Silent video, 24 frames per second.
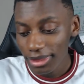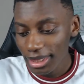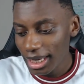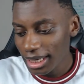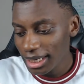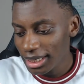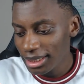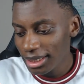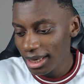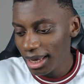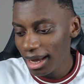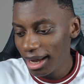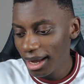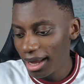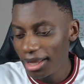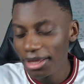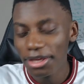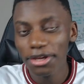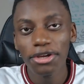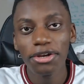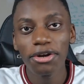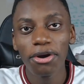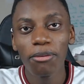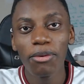Yeah,
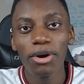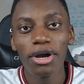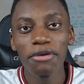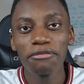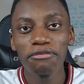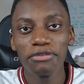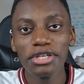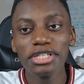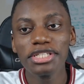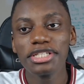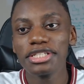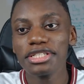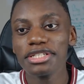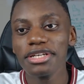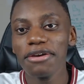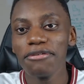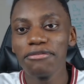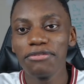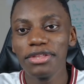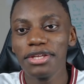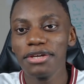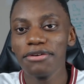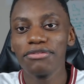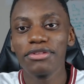you know what?
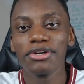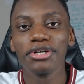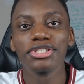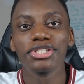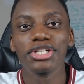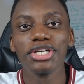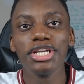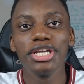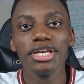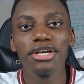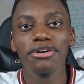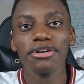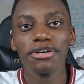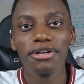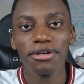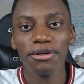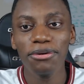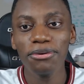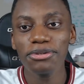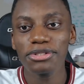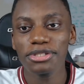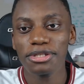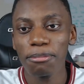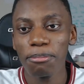If there's a year to
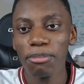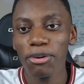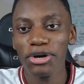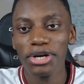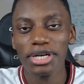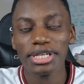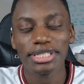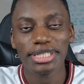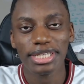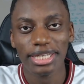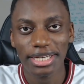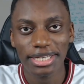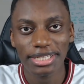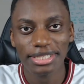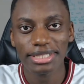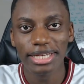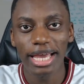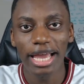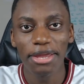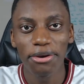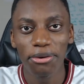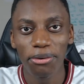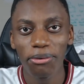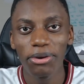lose the Bundesliga
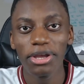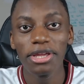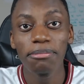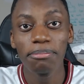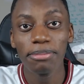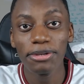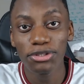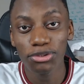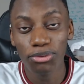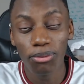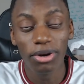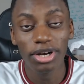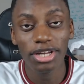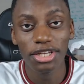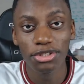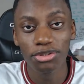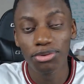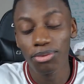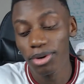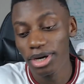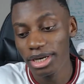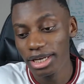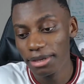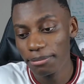title, it'd be
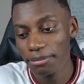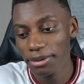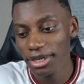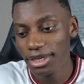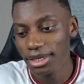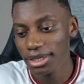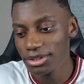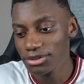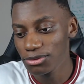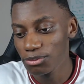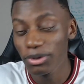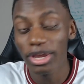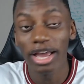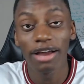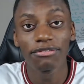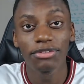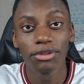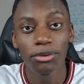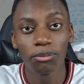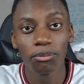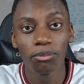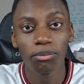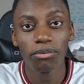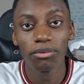2020 because we have
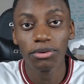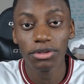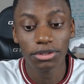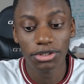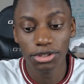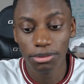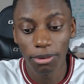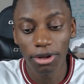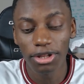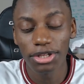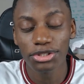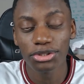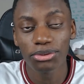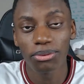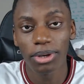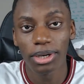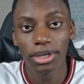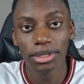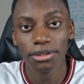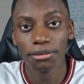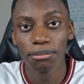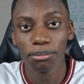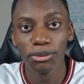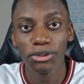the smallest squad in
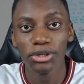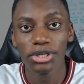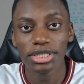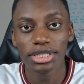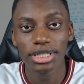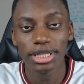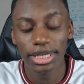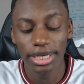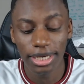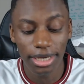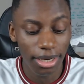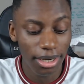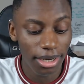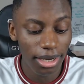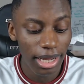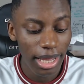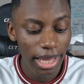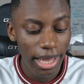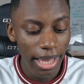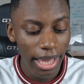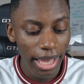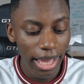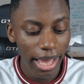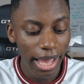the Bundesliga,
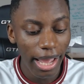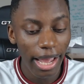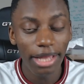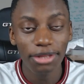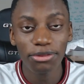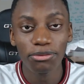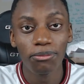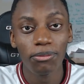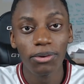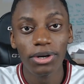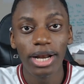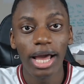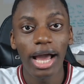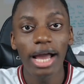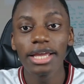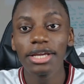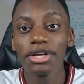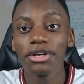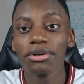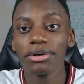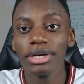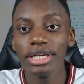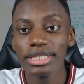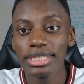and we're not
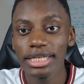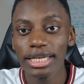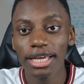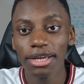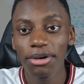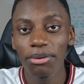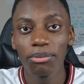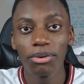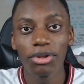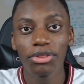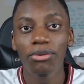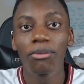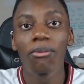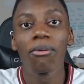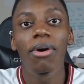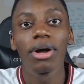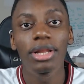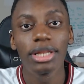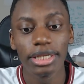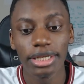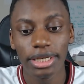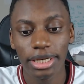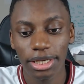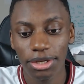increasing it with
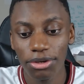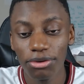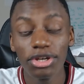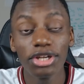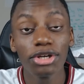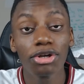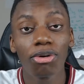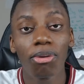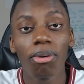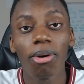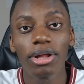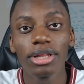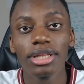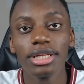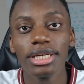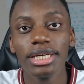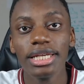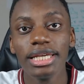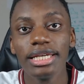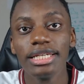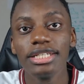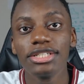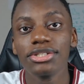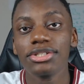quality. You need
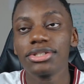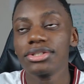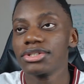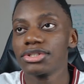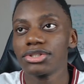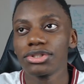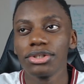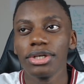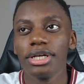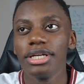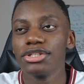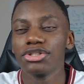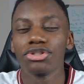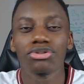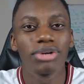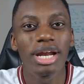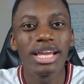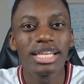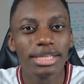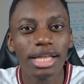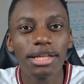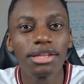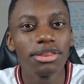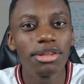quality and
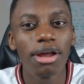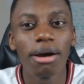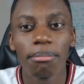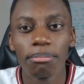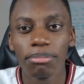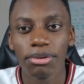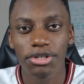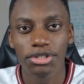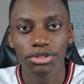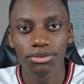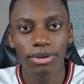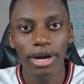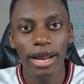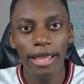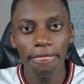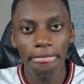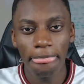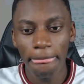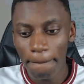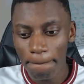strength in numbers, right?